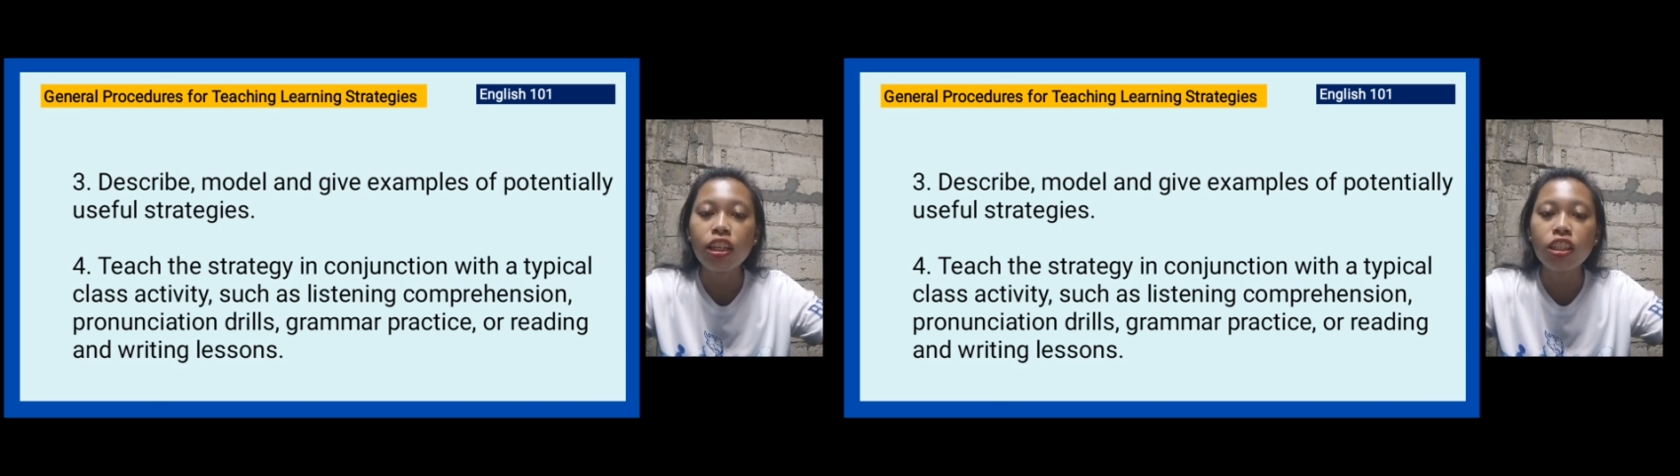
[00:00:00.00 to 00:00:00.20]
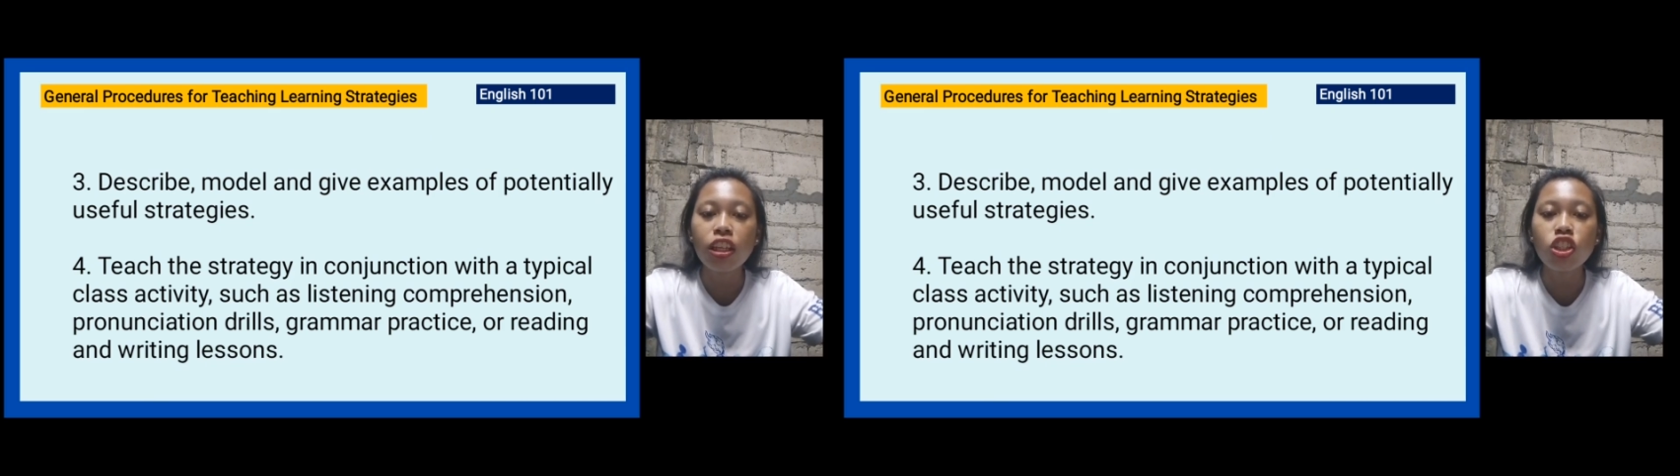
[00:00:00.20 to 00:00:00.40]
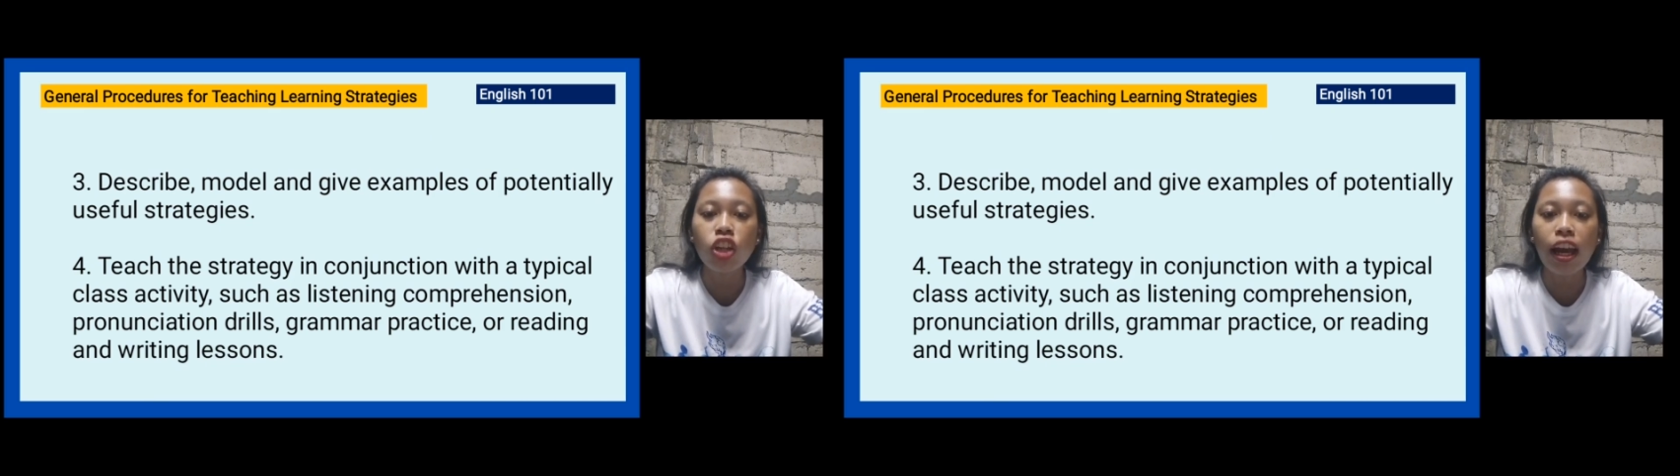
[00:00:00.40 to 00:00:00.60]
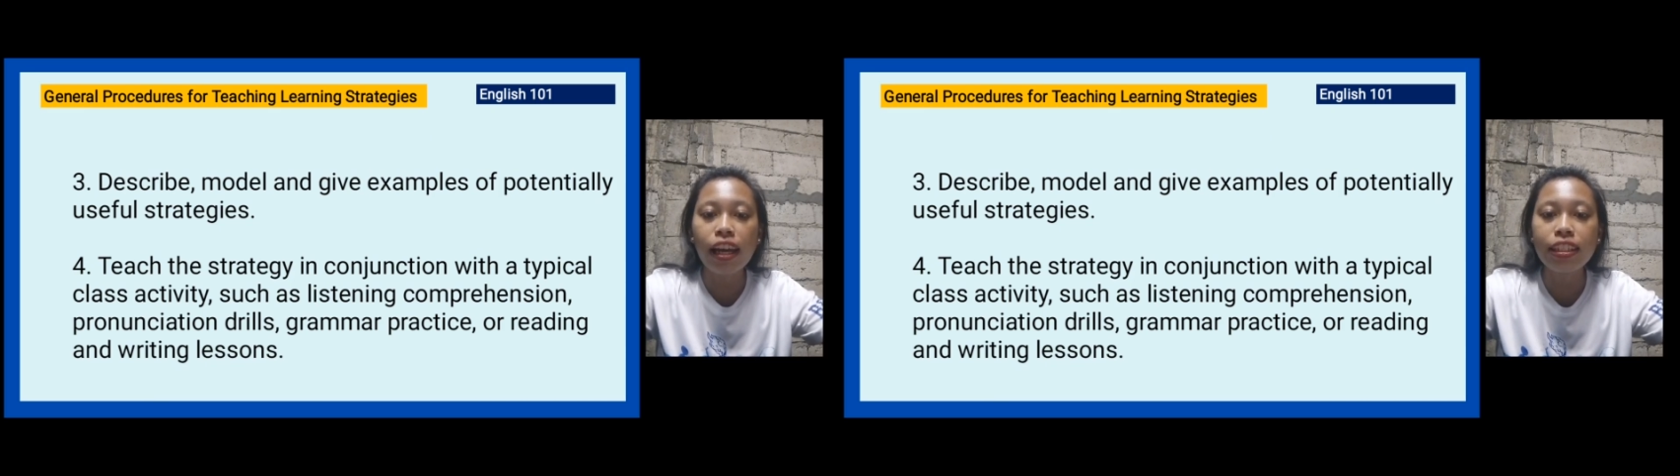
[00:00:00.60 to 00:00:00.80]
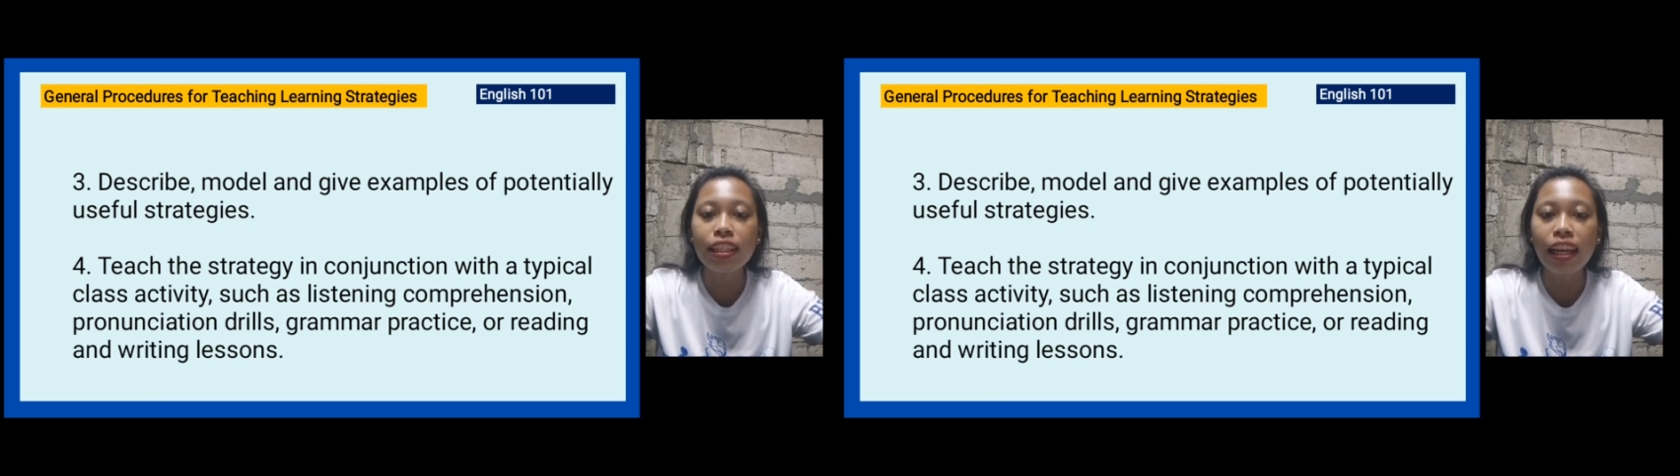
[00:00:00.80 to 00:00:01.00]
such
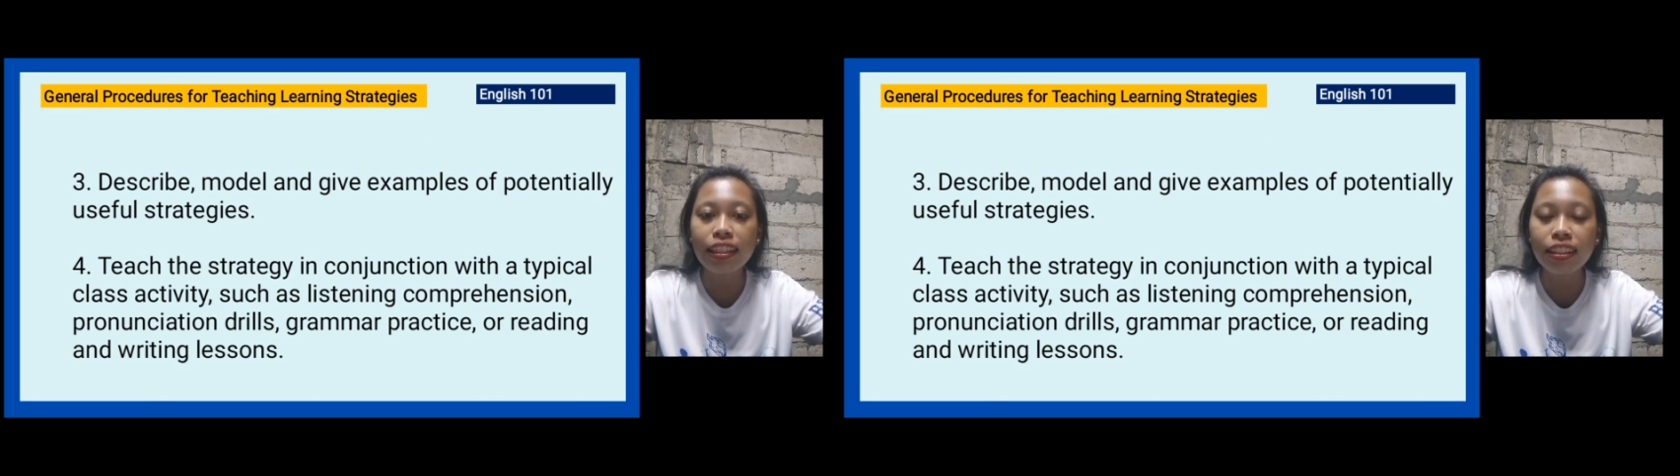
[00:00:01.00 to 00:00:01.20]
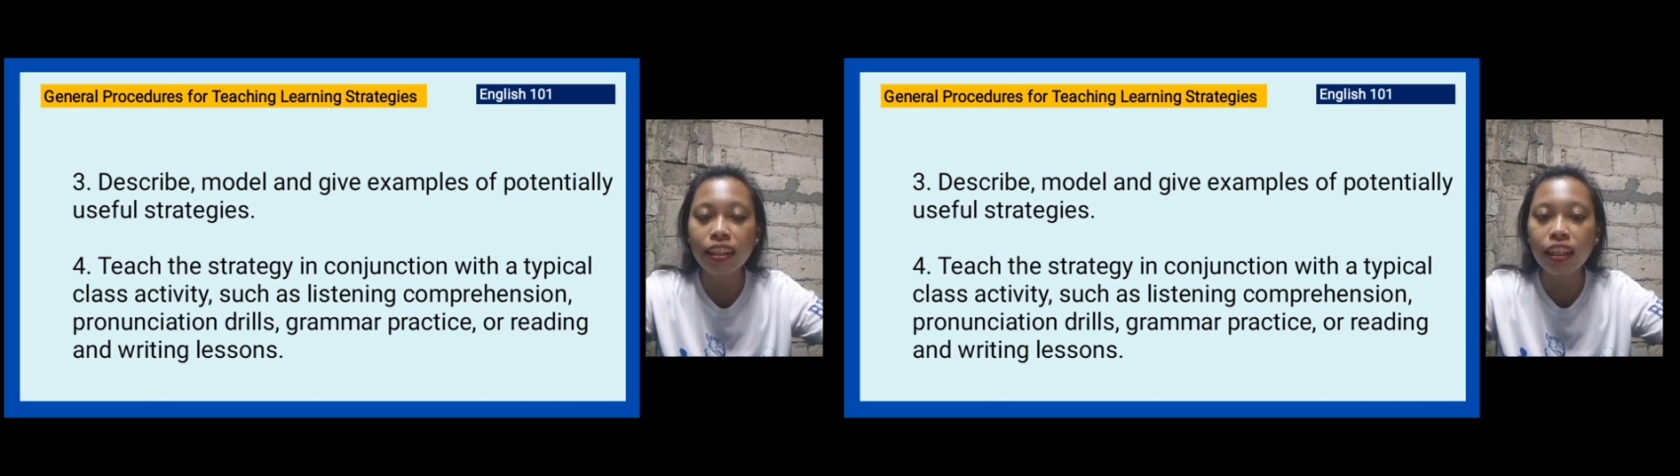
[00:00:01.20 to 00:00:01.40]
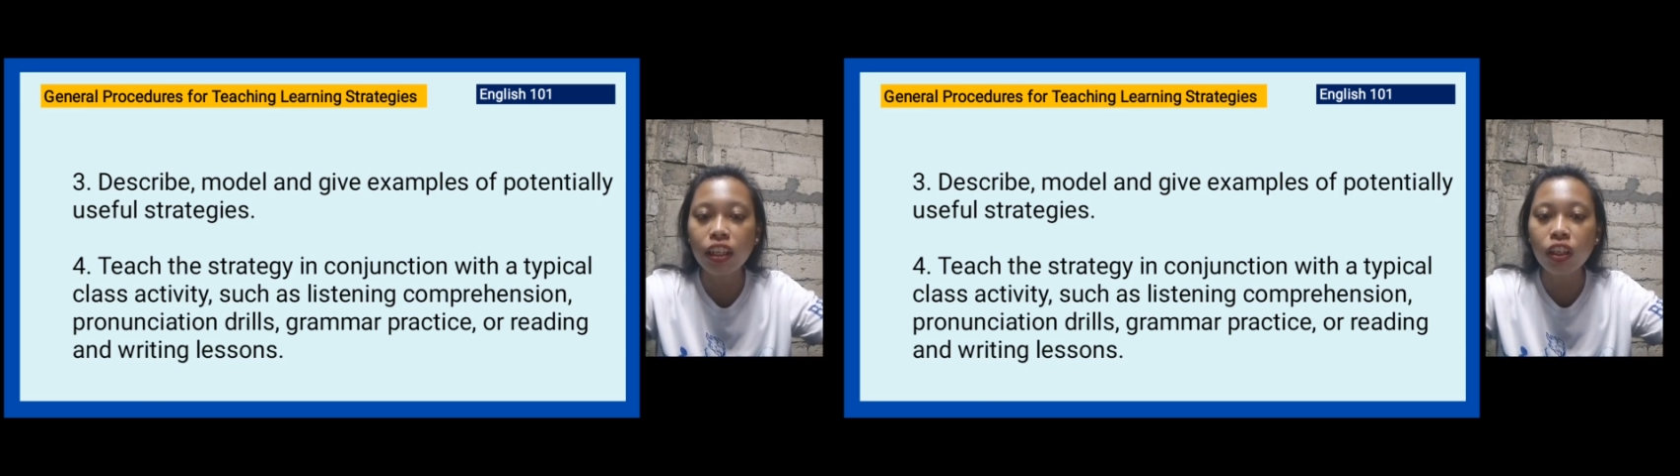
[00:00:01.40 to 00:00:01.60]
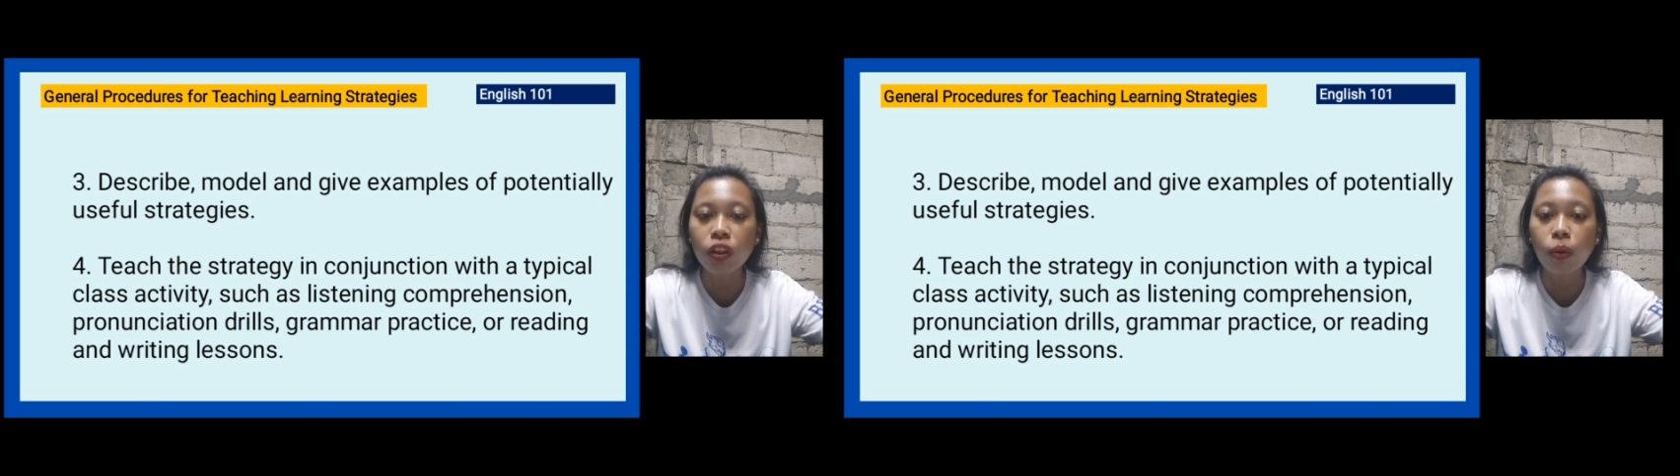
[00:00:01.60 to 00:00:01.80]
as listening